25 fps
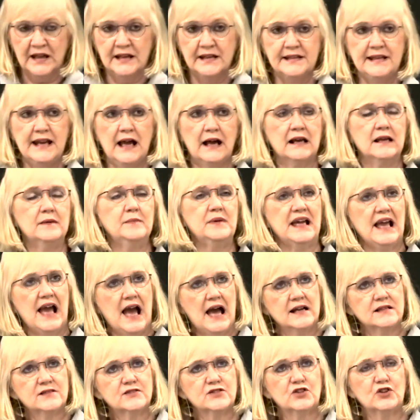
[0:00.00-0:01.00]
Now, let me
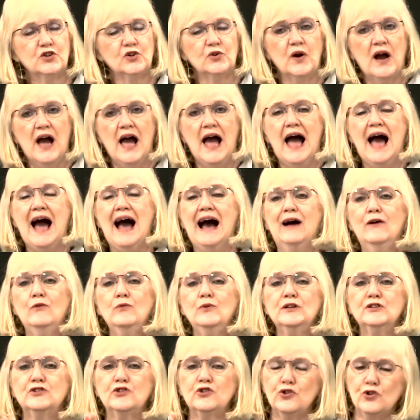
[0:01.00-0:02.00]
ask you, how
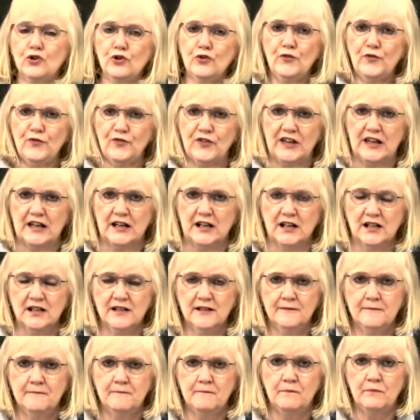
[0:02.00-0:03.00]
would you
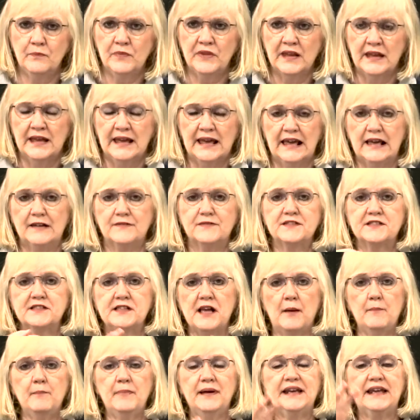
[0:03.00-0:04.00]
feel if
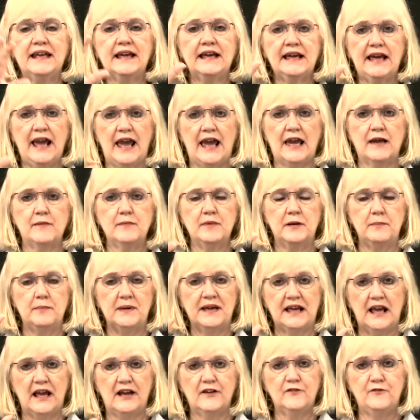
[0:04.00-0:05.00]
somebody came and
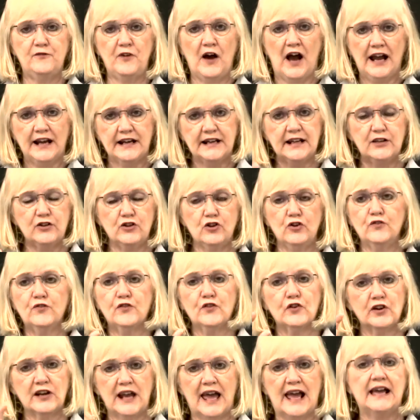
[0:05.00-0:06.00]
began fighting you
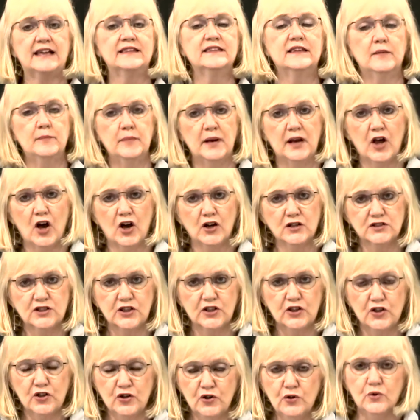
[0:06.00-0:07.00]
for land that belonged to
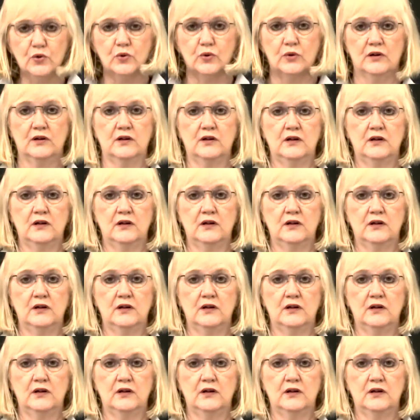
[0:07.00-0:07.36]
you?